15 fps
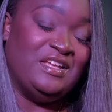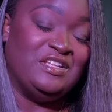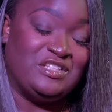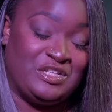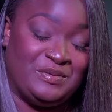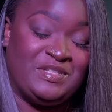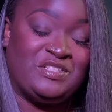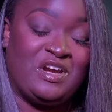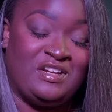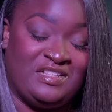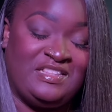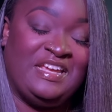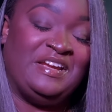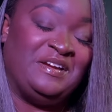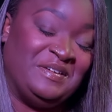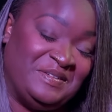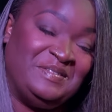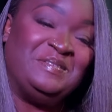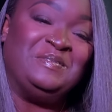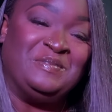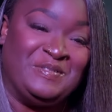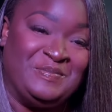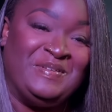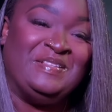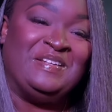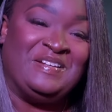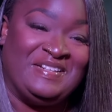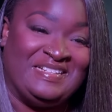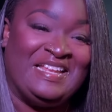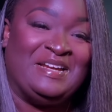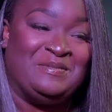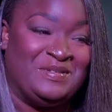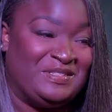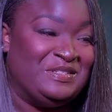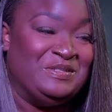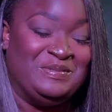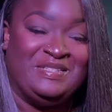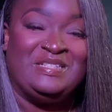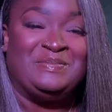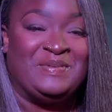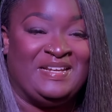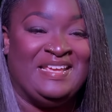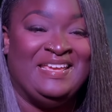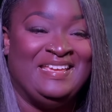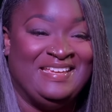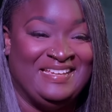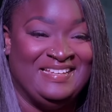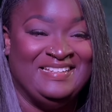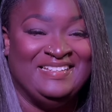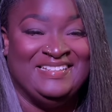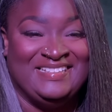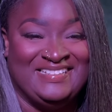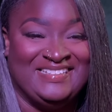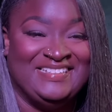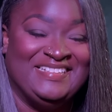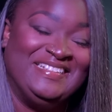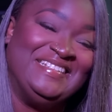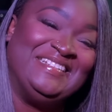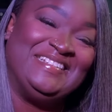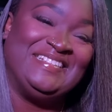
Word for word: So it started there with me learning like what to do with this money. How